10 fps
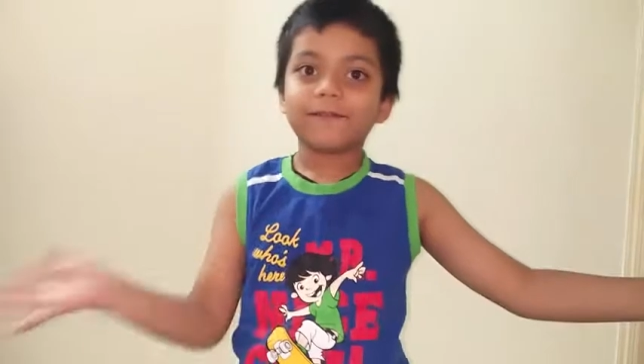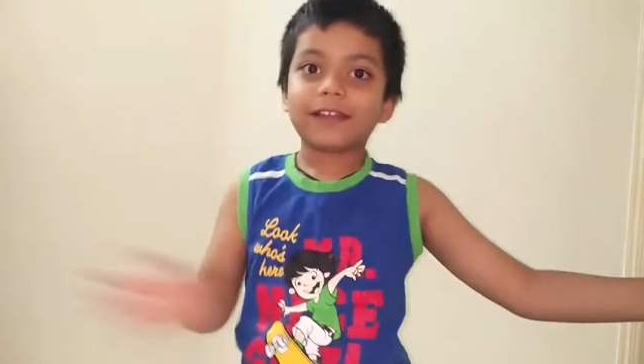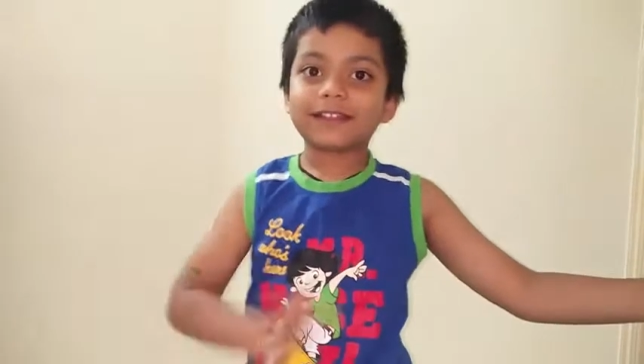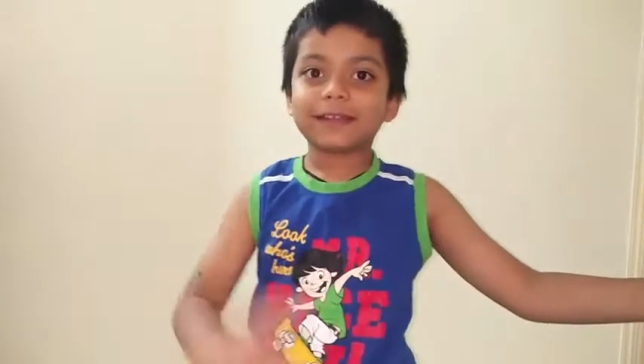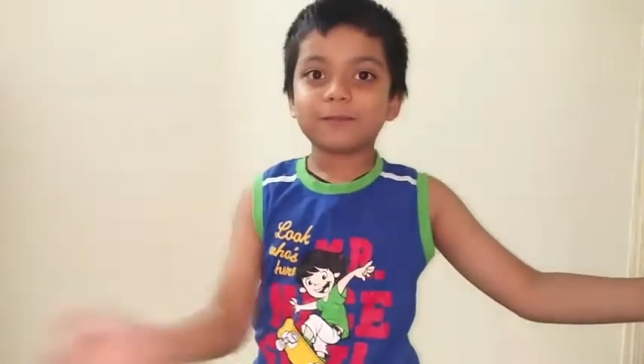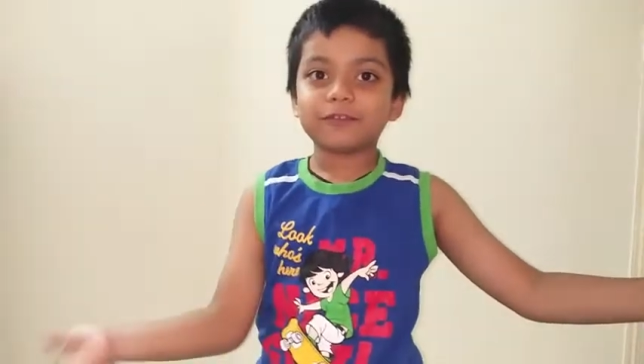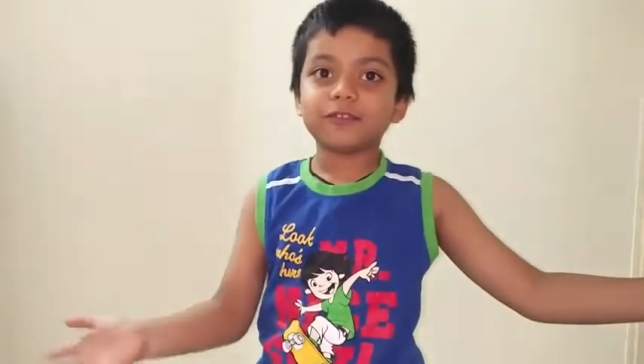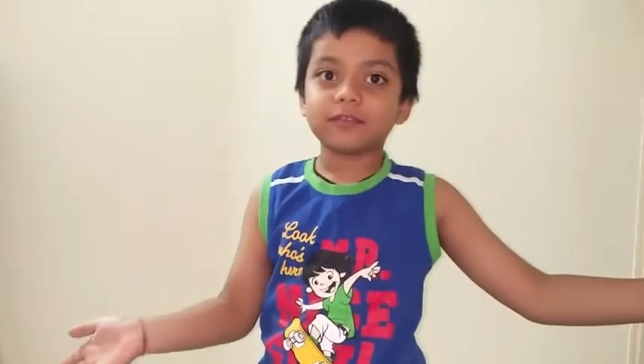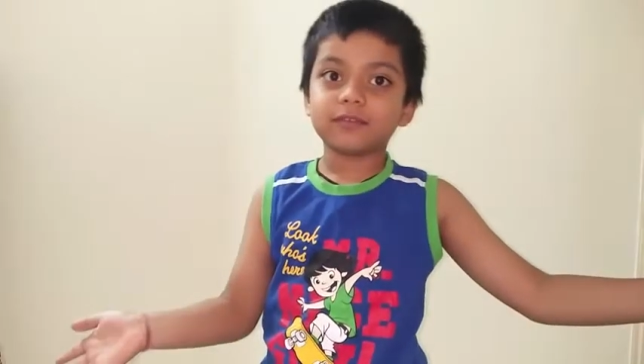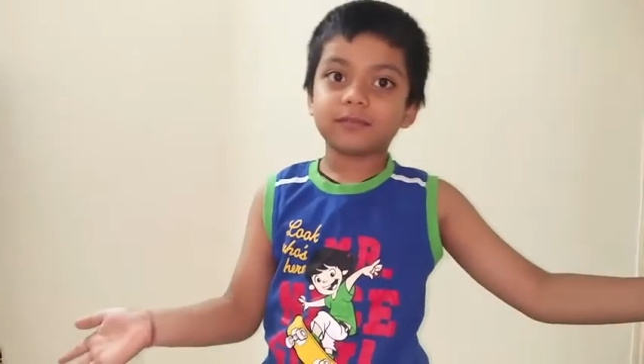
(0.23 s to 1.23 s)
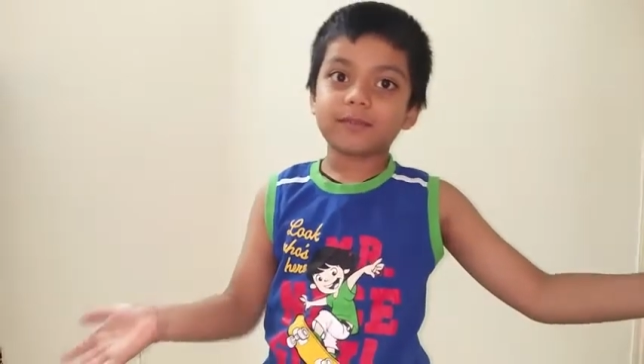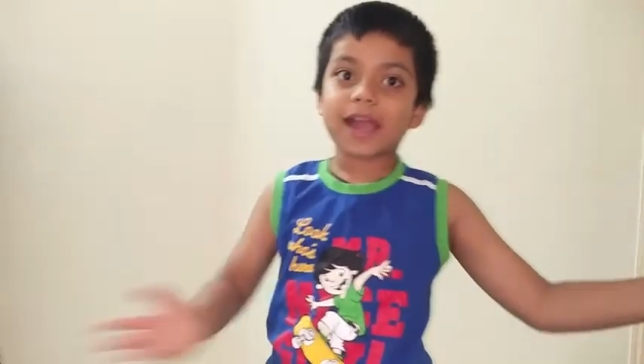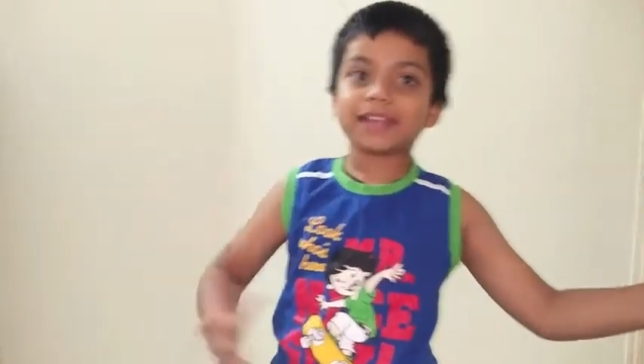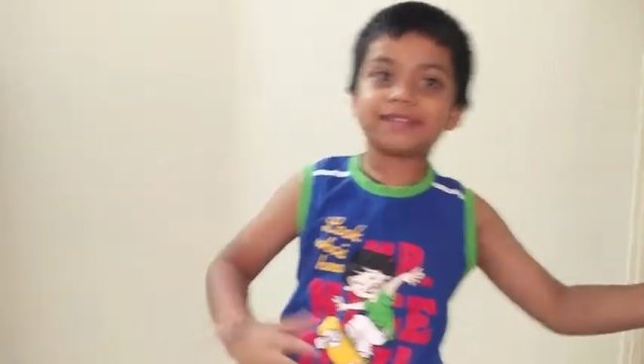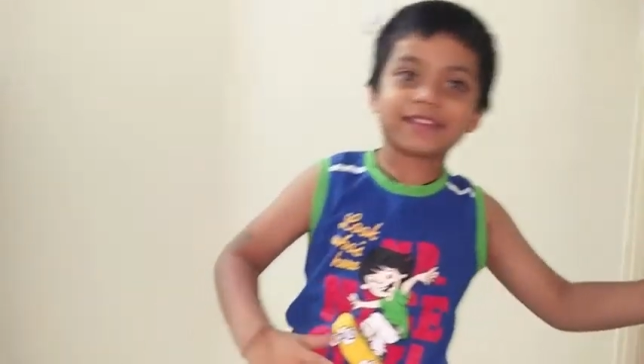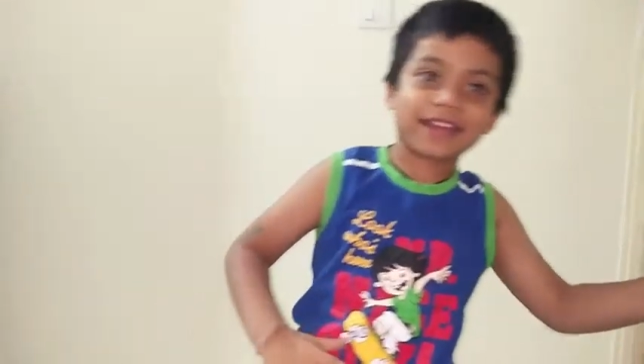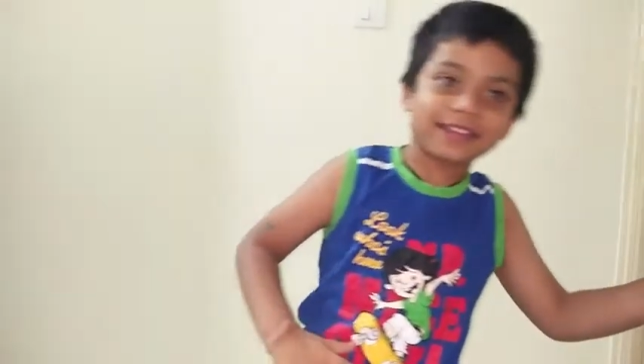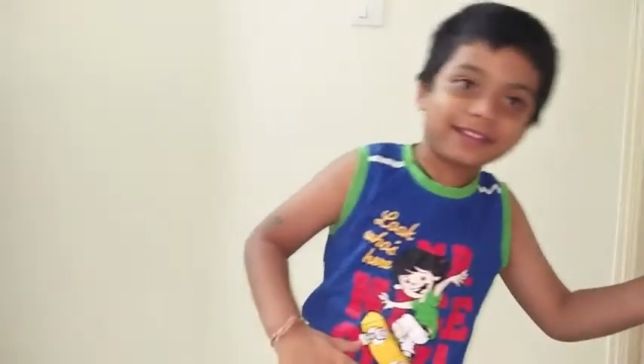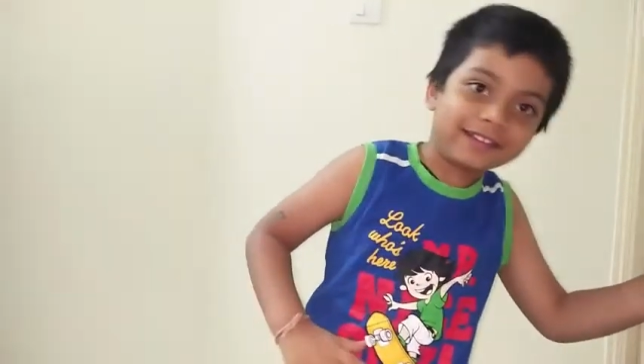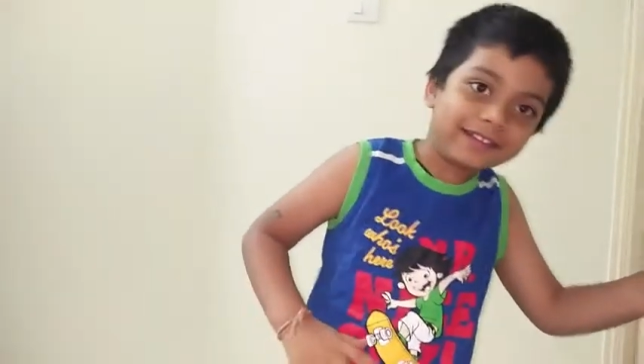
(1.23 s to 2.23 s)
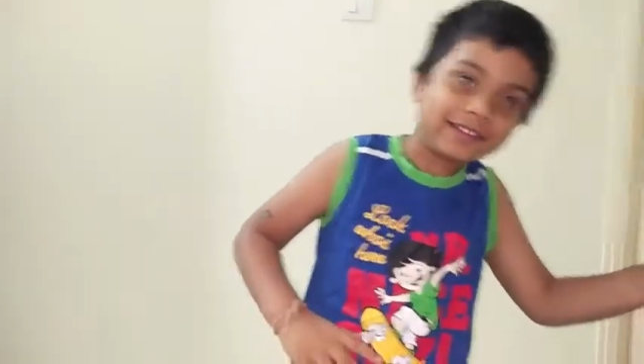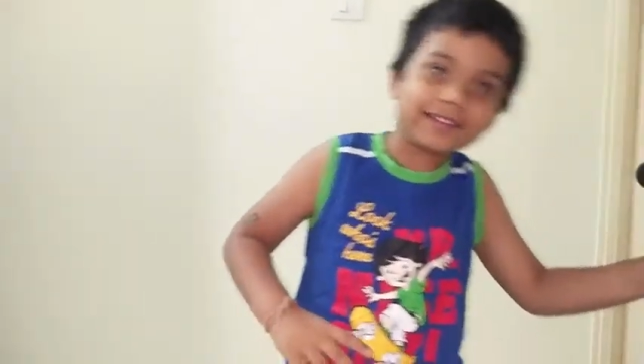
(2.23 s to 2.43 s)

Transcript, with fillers: Welcome to my channel.